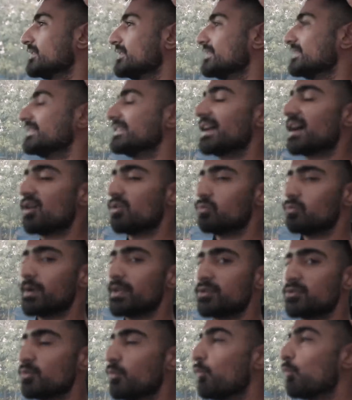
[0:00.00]
Now,
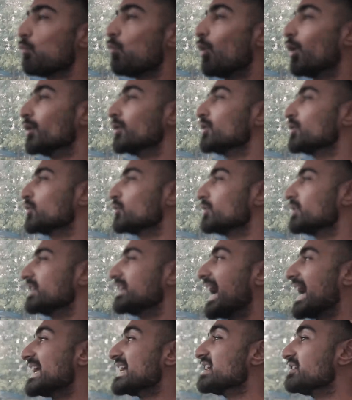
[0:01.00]
when you want to
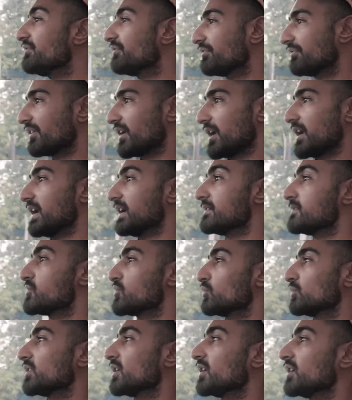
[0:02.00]
dive
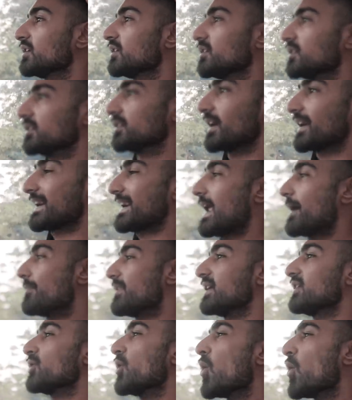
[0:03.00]
into the
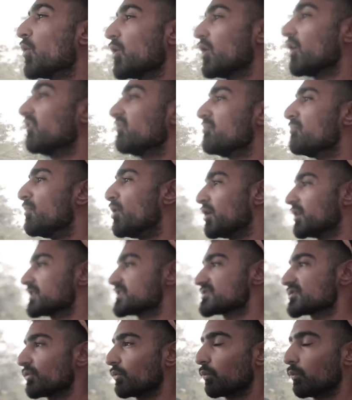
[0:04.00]
rabbit hole of
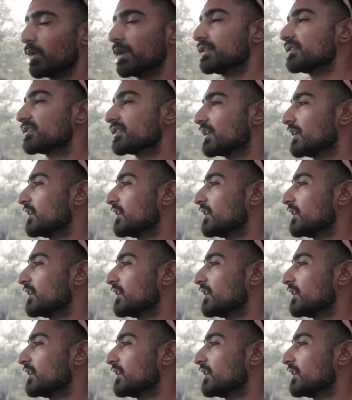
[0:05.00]
mods with